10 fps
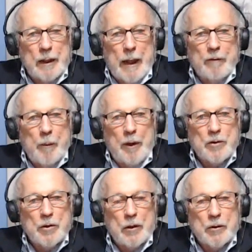Everybody
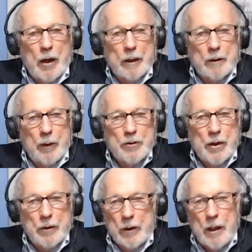start talking to each
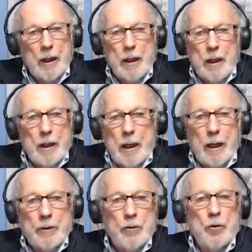other,
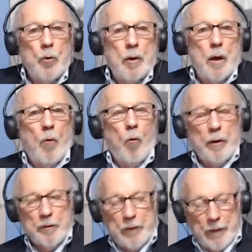and you do a
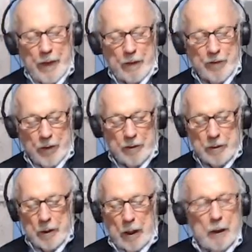wonderful thing for
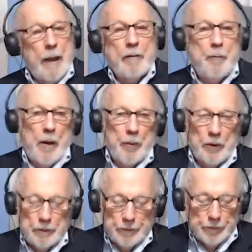a lot of
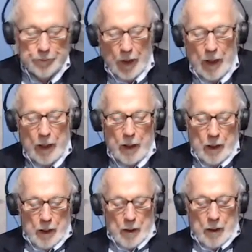people.
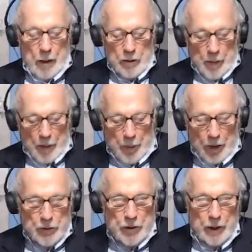There's my
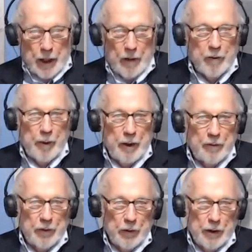pitch to the government
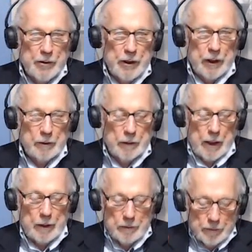if you're listening.
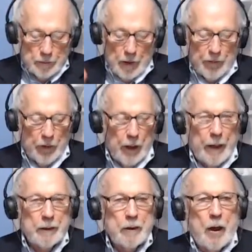And
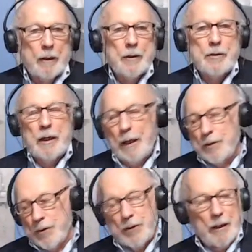not listening, I
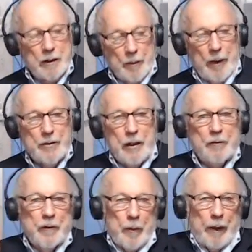just said it to
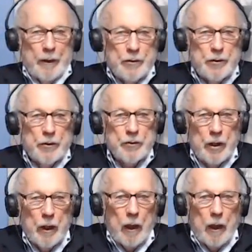myself and my listeners.